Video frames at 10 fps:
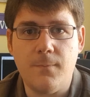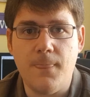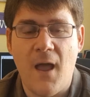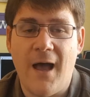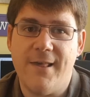
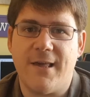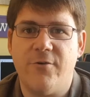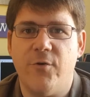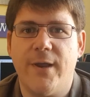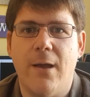Hi, it's
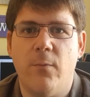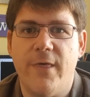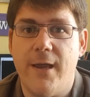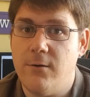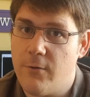Andrew again with
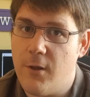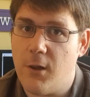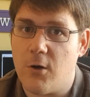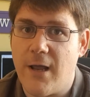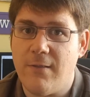another
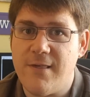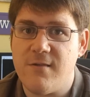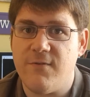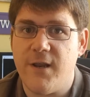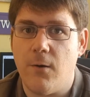lockdown
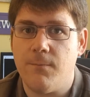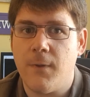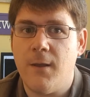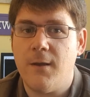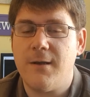lessons video.
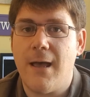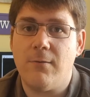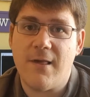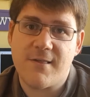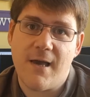Now,
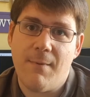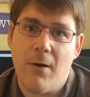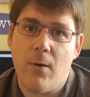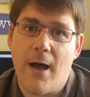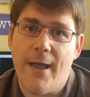last time
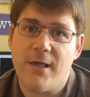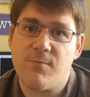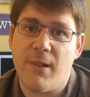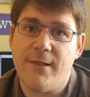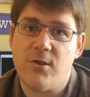out, I
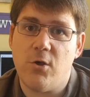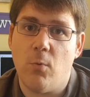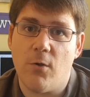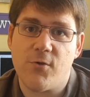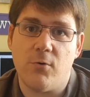explained to you
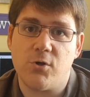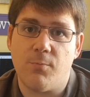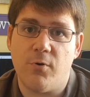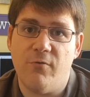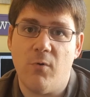what social
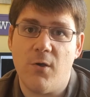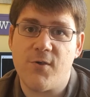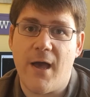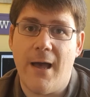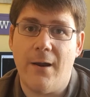proof
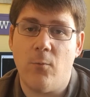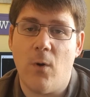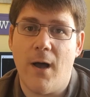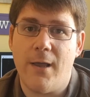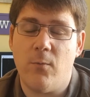was and
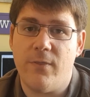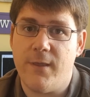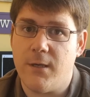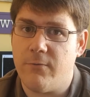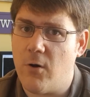why, with
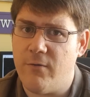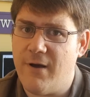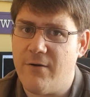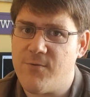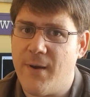the
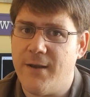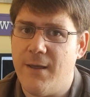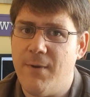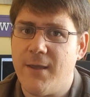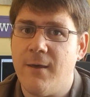coronavirus
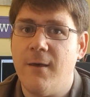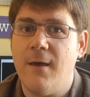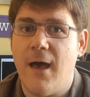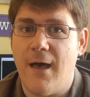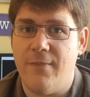pandemic
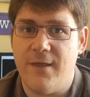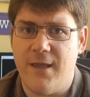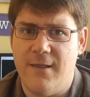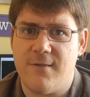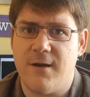and the
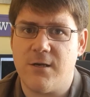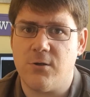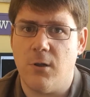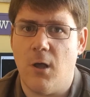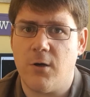
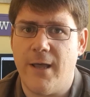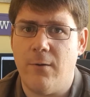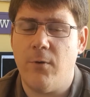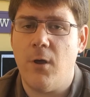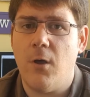international
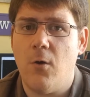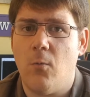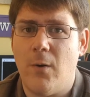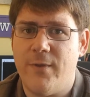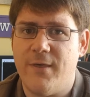lockdown,
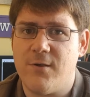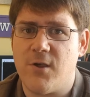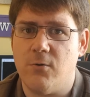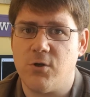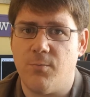why we think
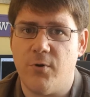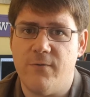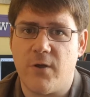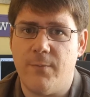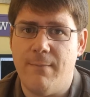social proof is
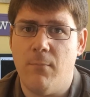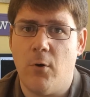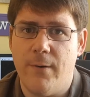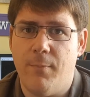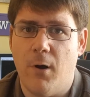going to be
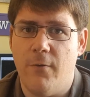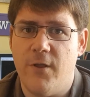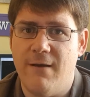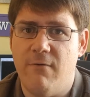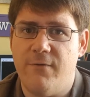more important
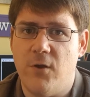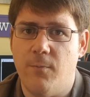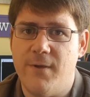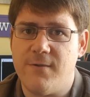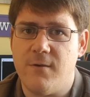than ever for your
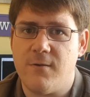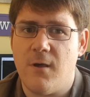business.